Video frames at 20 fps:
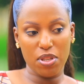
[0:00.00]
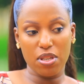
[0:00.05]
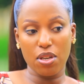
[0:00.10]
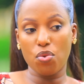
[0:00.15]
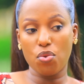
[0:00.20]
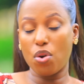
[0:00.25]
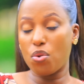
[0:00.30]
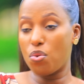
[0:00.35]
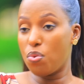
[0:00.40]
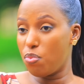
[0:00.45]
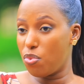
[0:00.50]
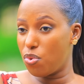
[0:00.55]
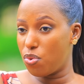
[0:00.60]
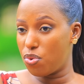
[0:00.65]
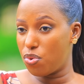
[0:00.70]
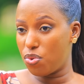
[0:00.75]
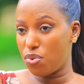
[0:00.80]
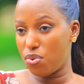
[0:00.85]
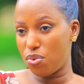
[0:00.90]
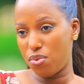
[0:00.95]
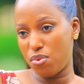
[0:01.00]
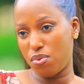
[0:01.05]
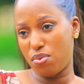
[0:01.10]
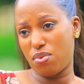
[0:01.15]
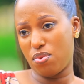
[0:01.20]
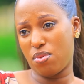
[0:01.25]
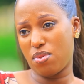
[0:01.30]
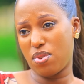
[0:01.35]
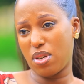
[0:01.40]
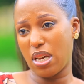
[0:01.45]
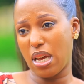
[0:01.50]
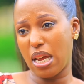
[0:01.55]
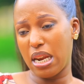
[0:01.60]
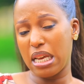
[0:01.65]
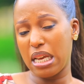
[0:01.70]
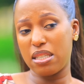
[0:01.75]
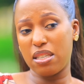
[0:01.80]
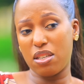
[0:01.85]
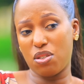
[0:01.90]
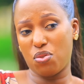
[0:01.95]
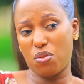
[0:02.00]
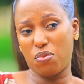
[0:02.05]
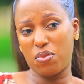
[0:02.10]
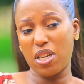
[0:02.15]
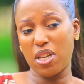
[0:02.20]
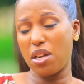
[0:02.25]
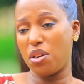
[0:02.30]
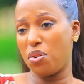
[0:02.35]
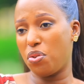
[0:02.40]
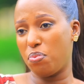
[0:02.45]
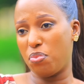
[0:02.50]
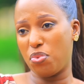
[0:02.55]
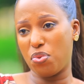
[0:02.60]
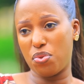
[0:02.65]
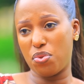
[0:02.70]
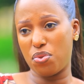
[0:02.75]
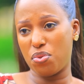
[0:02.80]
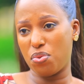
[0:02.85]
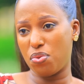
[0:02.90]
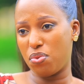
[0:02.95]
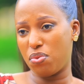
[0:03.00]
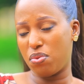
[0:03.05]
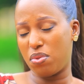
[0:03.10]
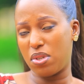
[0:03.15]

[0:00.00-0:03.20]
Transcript: biterwa n'umuntu yeah na sense of style y'umuntu